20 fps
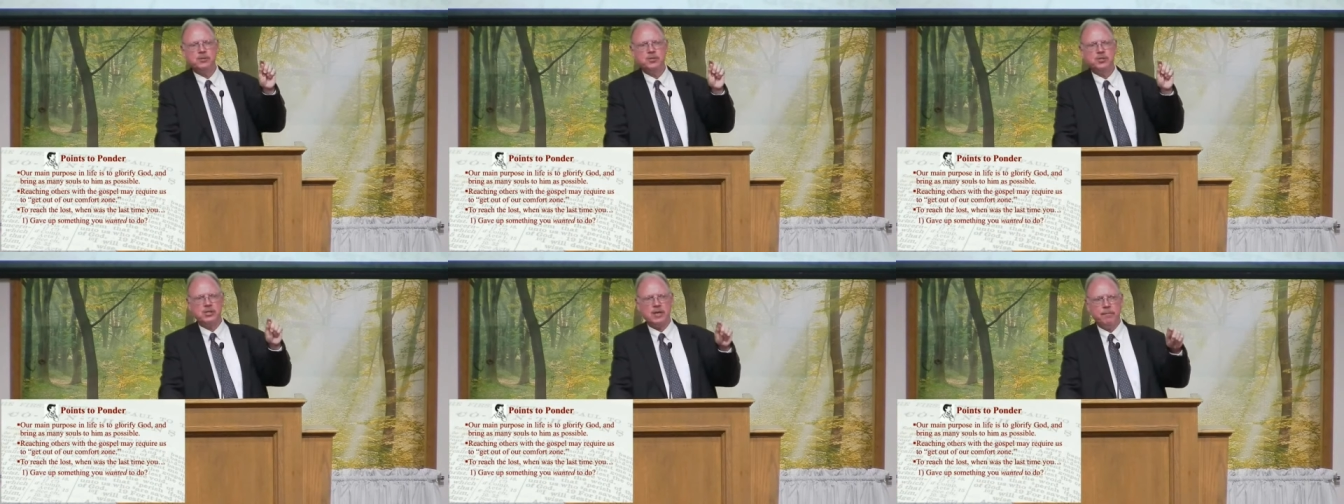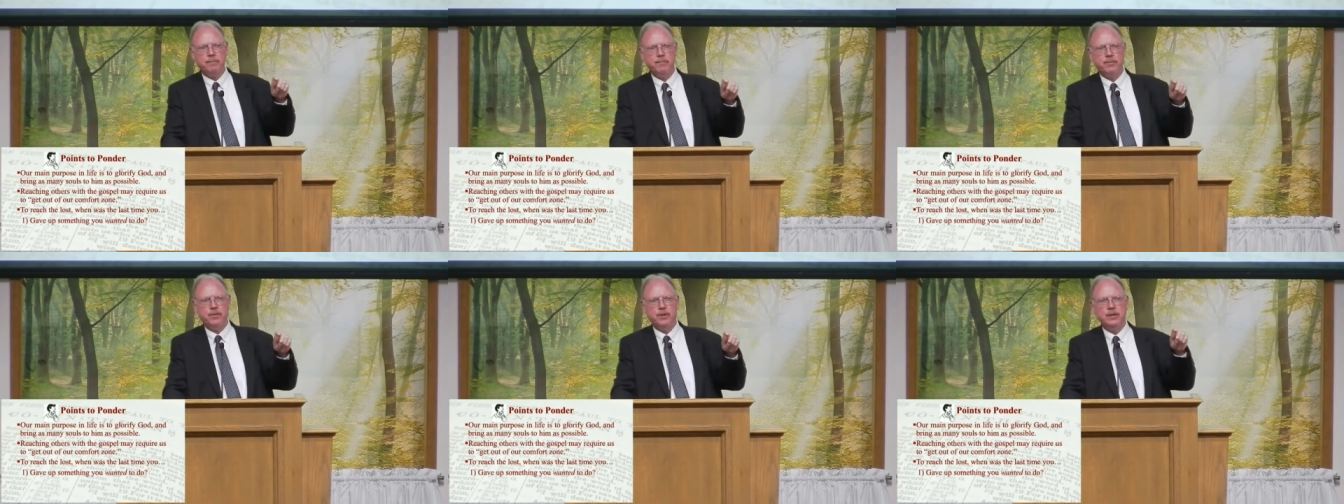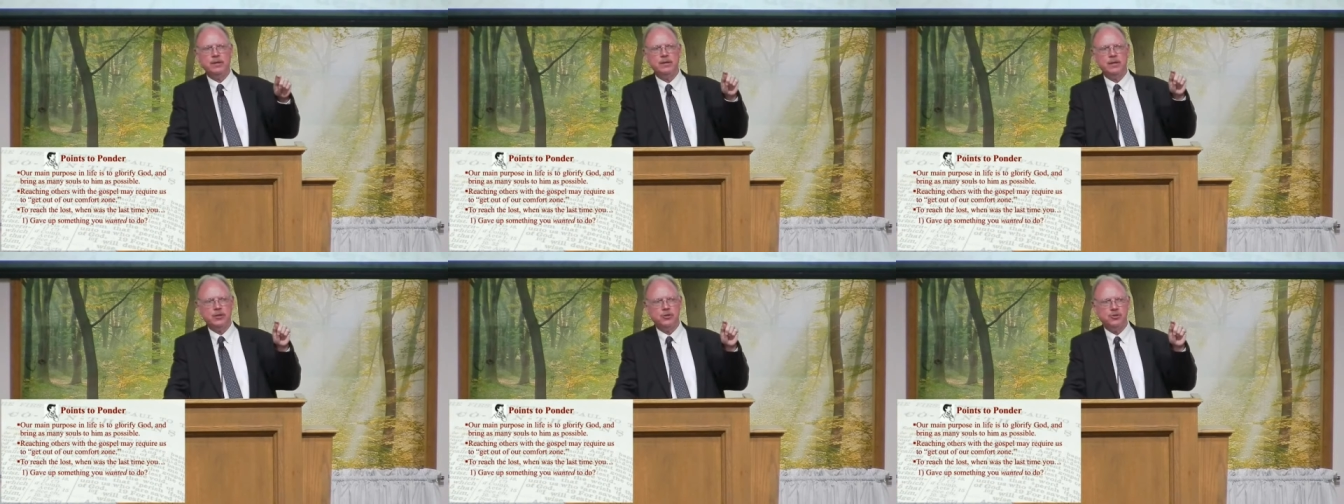
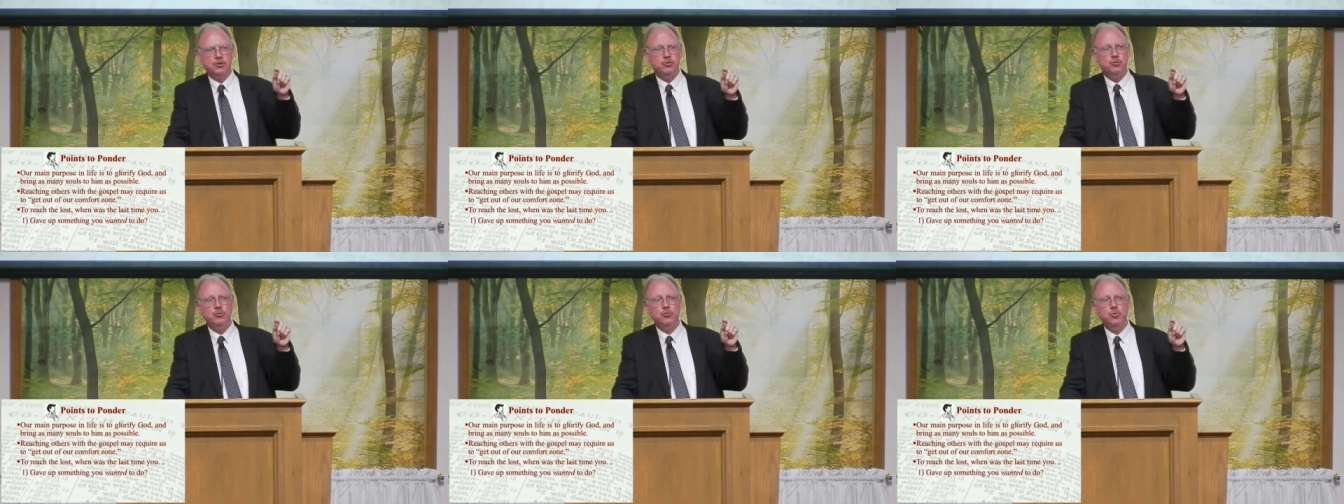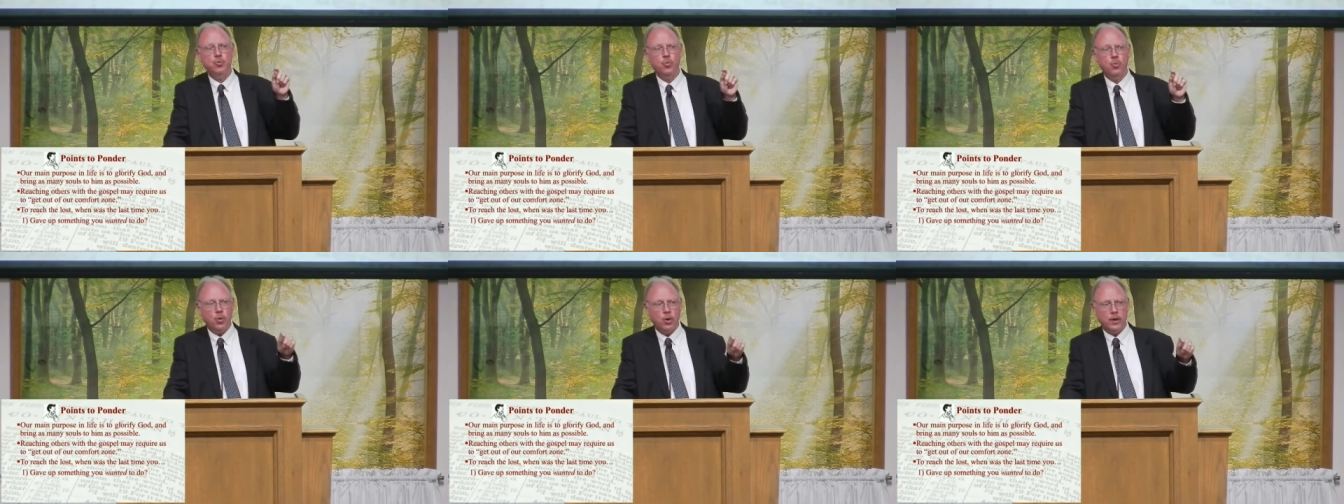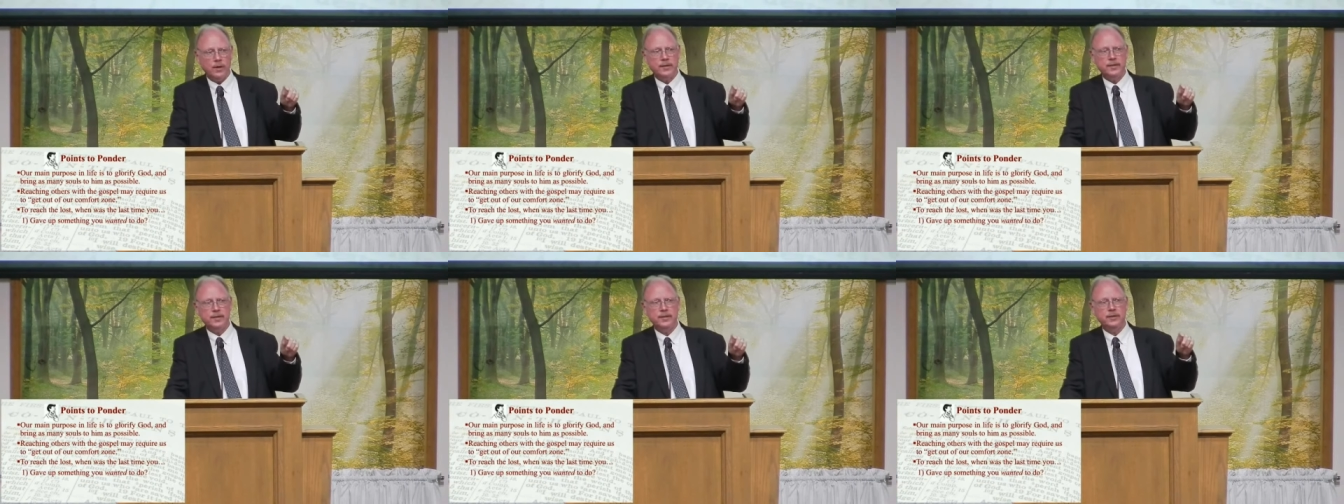something that you
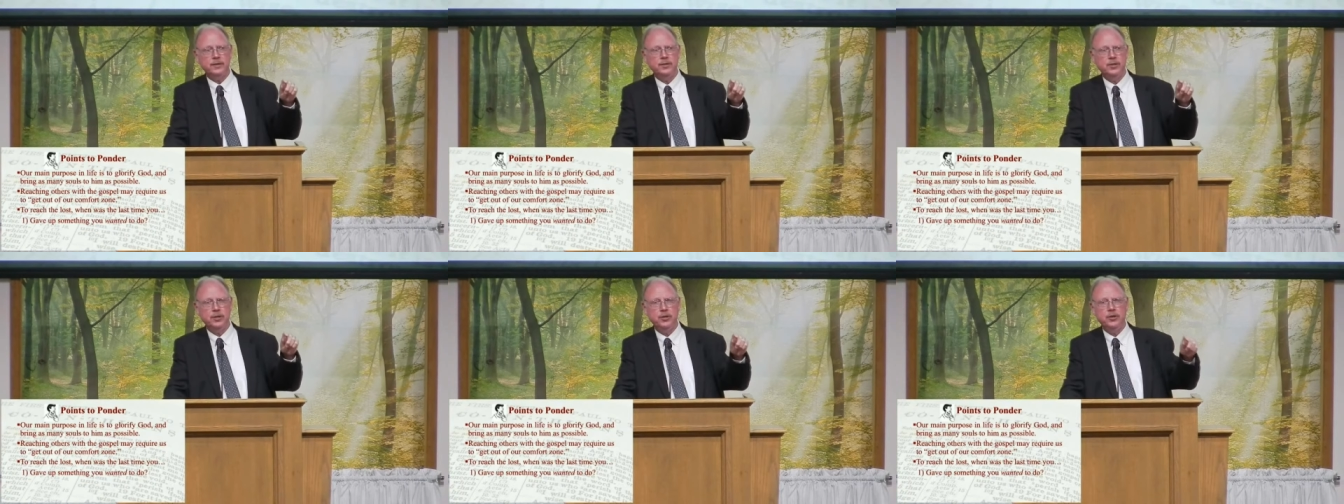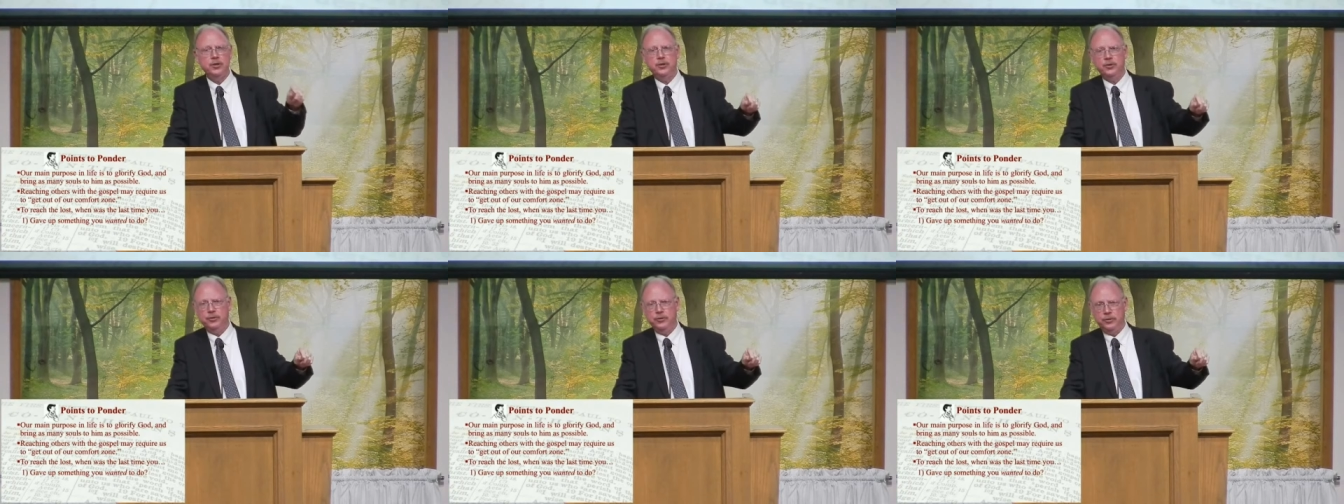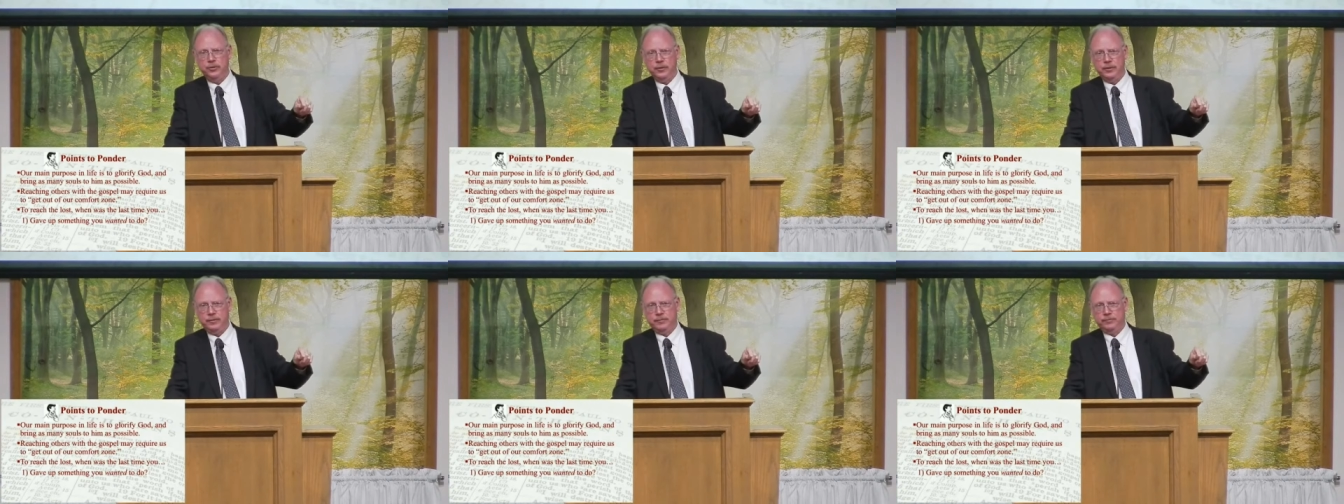wanted to do.